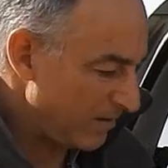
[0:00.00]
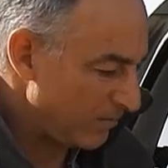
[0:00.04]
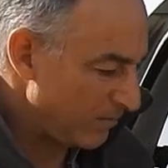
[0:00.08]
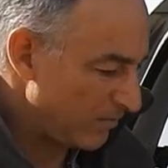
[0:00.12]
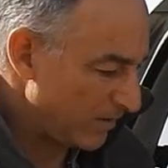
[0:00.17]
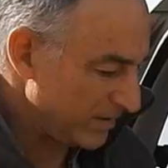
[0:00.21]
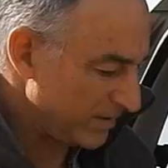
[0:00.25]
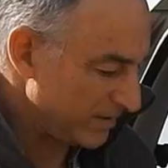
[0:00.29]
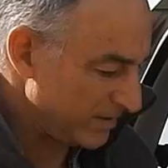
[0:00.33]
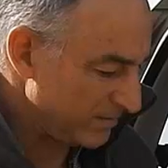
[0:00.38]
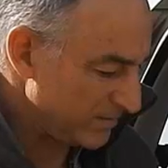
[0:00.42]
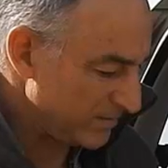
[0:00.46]
I
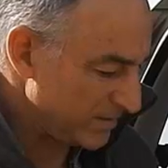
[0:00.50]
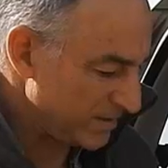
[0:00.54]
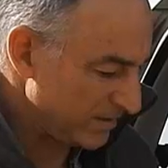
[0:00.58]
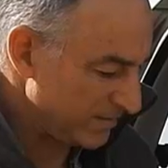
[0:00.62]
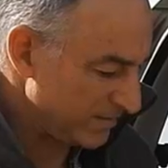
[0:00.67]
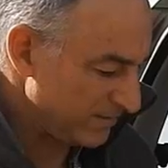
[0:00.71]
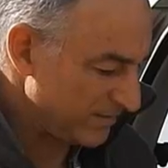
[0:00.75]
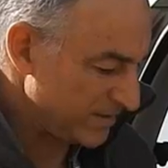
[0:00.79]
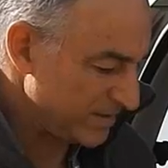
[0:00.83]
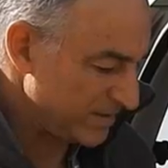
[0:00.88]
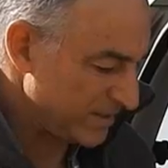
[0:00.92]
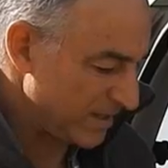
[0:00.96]
wanted them
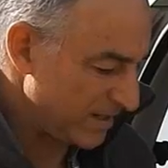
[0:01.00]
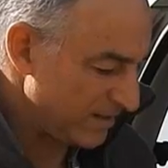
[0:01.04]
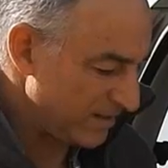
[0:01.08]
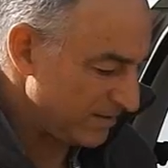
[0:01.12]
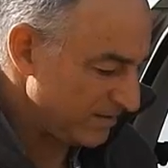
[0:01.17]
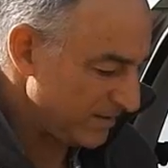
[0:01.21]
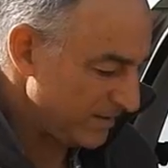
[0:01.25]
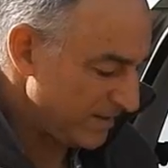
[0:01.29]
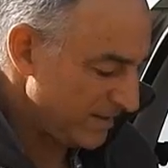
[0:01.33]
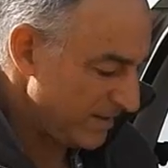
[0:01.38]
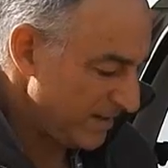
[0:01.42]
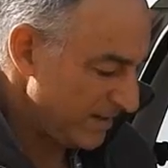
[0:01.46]
silver. So
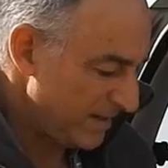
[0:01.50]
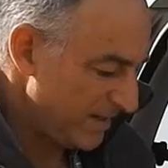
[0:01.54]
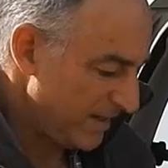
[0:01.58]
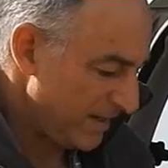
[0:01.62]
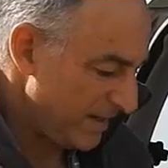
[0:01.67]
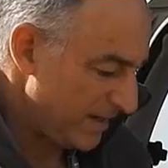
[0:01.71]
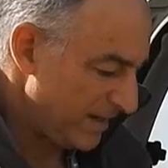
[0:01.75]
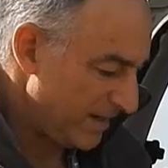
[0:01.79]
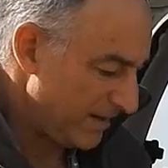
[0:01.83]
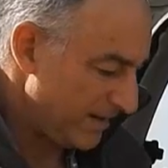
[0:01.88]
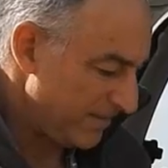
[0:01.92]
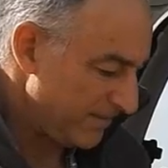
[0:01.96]

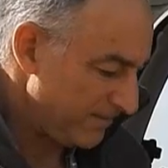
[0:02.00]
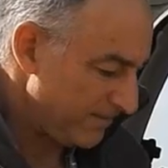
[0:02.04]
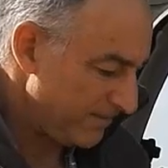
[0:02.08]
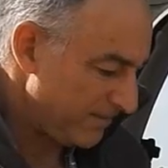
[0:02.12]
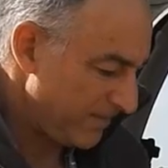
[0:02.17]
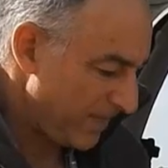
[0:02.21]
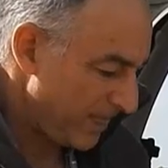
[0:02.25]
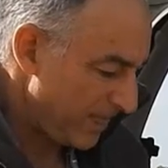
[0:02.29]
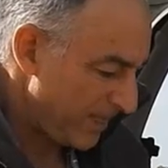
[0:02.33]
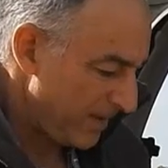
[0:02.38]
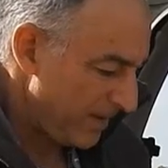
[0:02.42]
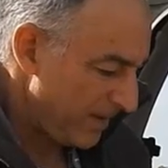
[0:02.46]

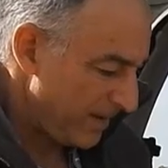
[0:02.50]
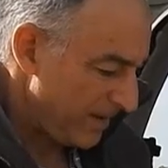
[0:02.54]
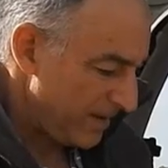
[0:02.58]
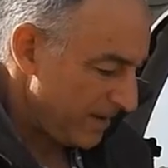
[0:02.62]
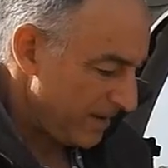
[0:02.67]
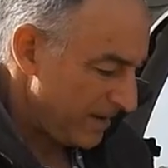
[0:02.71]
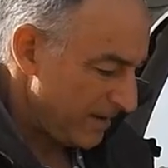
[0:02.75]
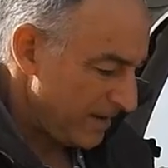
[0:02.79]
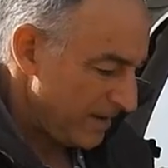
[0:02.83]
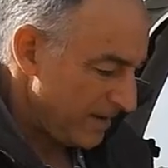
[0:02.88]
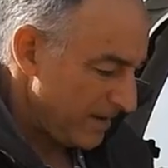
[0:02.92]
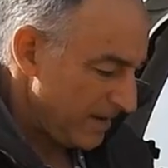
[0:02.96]

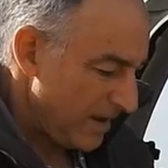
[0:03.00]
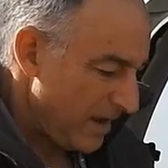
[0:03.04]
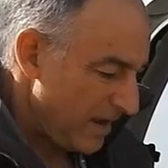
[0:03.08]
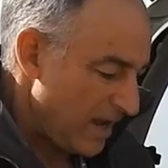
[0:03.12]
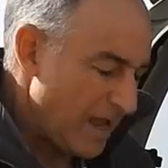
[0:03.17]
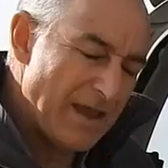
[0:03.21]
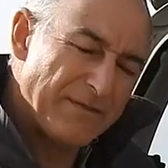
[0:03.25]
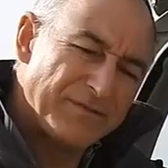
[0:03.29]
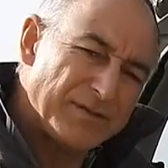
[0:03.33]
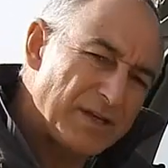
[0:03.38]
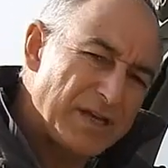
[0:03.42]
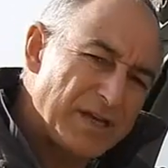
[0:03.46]

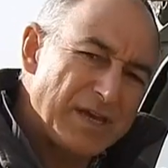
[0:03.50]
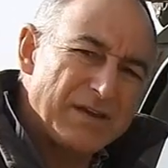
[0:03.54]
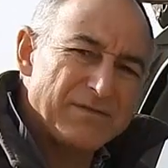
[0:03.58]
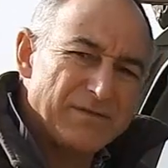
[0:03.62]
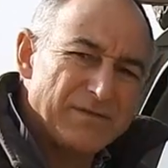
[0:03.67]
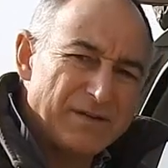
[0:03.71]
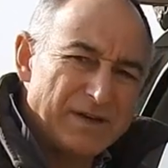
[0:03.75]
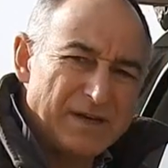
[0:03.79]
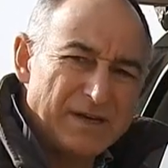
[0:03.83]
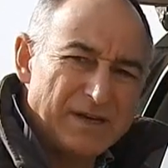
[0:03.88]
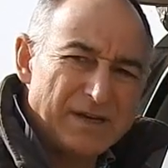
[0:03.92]
I have to give